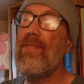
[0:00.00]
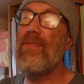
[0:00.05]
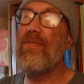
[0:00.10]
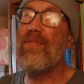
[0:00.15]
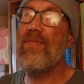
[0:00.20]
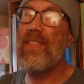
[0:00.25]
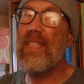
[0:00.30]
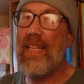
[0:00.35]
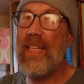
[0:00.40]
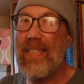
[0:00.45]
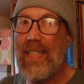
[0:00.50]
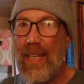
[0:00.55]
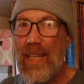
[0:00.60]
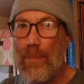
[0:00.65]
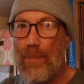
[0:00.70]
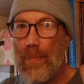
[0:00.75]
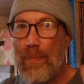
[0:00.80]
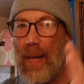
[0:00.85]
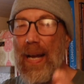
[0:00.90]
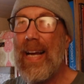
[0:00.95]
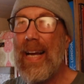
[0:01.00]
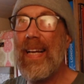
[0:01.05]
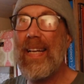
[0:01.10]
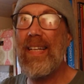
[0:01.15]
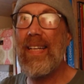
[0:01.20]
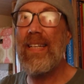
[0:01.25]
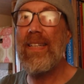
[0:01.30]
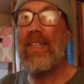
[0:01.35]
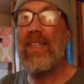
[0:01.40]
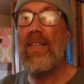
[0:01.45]
sanded it
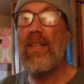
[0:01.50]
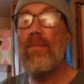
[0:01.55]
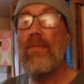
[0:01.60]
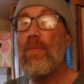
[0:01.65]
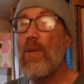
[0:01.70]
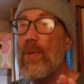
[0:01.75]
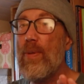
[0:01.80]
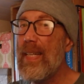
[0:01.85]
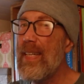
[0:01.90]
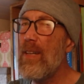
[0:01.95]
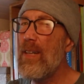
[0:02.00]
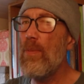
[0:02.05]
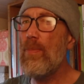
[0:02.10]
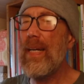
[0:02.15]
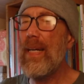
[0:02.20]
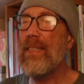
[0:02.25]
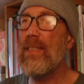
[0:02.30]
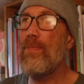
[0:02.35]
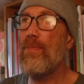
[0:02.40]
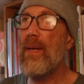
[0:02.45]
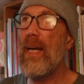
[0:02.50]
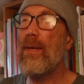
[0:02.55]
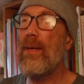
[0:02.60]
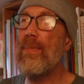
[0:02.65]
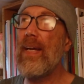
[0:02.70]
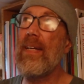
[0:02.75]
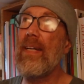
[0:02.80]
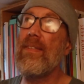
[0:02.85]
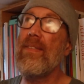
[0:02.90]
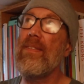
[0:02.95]
back, but we didn't go back to bare
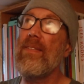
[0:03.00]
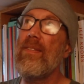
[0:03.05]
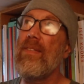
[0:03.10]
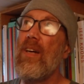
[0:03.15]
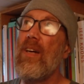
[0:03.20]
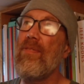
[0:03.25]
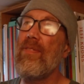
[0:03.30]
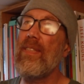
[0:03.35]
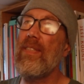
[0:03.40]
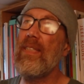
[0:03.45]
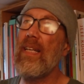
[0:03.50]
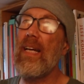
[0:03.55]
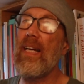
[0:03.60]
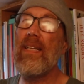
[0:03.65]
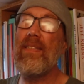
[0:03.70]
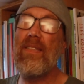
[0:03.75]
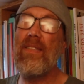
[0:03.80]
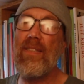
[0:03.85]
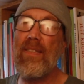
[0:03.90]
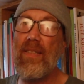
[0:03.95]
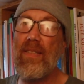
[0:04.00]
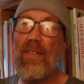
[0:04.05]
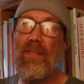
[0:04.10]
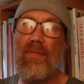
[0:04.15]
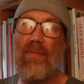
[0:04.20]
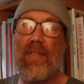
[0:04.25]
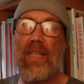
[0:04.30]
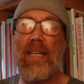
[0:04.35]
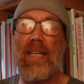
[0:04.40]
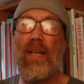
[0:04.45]
metal on the sides because I
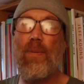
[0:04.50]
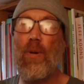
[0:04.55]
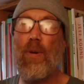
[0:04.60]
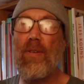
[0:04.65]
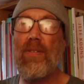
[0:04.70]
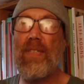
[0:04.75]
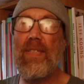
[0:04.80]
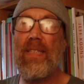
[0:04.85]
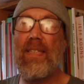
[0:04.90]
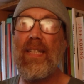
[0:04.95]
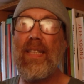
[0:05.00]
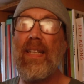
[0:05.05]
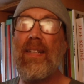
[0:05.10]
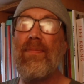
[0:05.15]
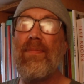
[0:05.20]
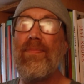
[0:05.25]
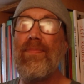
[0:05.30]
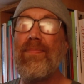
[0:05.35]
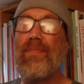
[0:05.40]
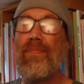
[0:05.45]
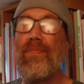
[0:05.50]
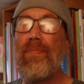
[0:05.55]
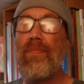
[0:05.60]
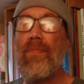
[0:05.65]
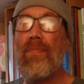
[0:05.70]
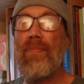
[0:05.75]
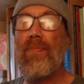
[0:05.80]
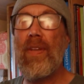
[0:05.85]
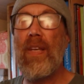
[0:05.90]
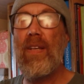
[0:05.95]
don't think it warranted it.
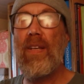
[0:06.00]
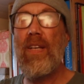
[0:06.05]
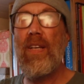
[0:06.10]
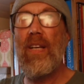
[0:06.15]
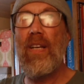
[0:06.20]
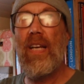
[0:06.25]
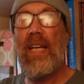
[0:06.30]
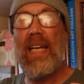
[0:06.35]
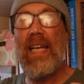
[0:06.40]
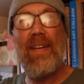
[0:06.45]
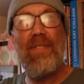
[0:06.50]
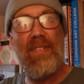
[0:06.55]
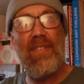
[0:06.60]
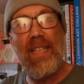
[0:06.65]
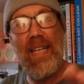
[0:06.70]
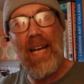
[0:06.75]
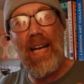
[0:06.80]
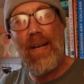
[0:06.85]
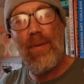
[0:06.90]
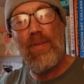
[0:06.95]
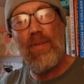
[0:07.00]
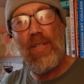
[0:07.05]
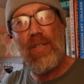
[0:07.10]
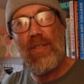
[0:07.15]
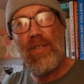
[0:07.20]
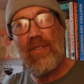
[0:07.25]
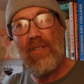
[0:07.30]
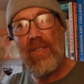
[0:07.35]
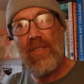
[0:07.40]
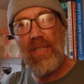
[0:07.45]
Even now you
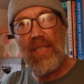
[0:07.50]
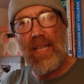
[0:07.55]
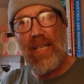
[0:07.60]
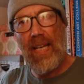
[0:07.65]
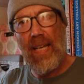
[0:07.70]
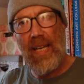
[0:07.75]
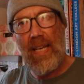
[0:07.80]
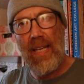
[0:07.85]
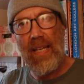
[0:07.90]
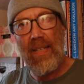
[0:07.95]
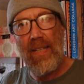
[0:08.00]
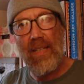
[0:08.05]
can see